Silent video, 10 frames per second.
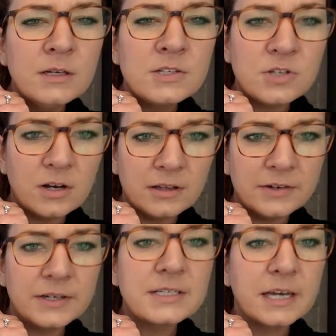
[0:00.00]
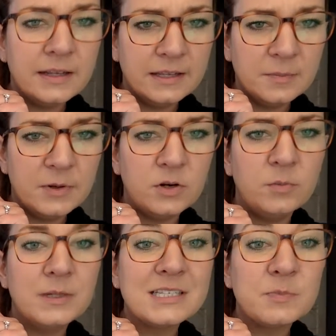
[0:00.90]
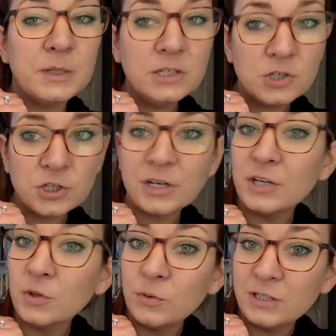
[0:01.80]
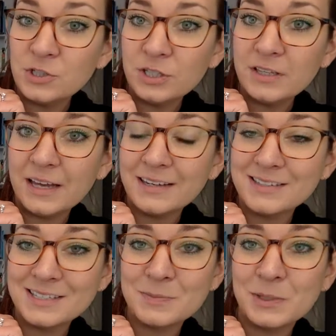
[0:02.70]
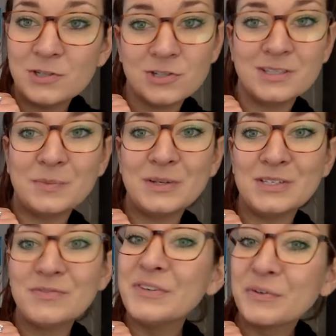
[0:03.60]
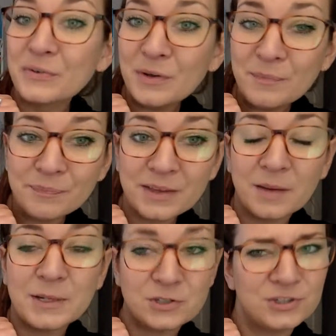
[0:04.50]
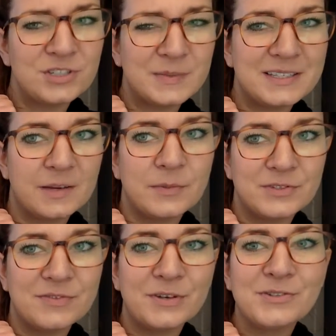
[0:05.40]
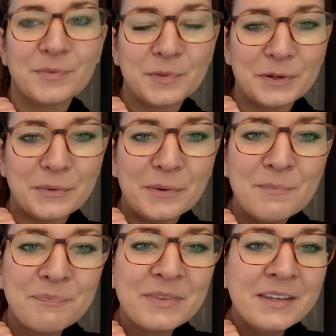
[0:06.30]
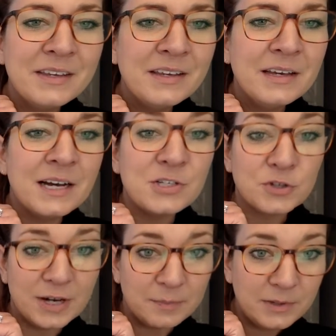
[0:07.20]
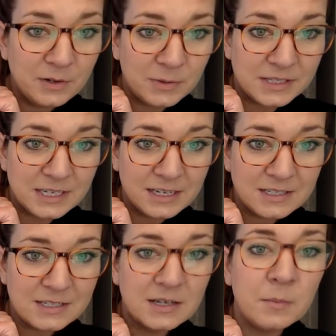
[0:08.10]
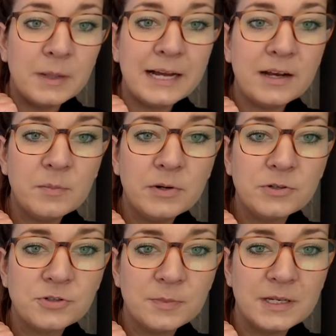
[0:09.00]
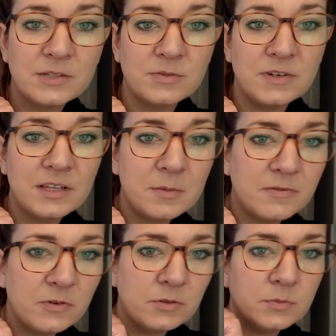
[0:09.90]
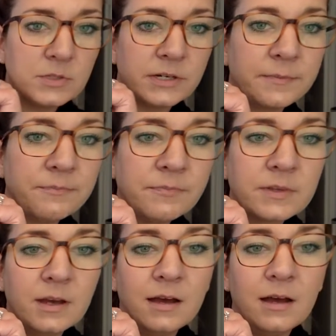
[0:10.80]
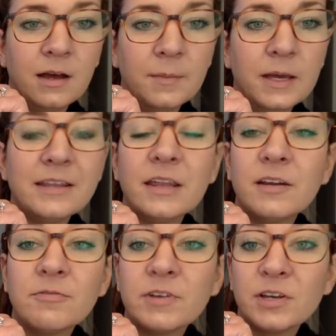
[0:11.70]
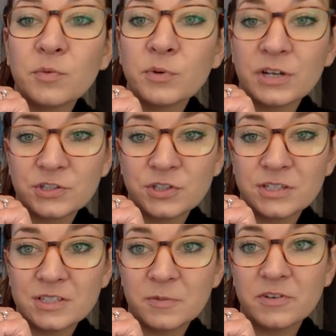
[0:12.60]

Song lyrics kind of like the poem. A speech, a eulogy, that is a speech at somebody's funeral. I'll show you some examples of those. They're pretty cool. a scrapbook with text, blackout poetry because we've done that before, oops, sorry, and then a video production because some of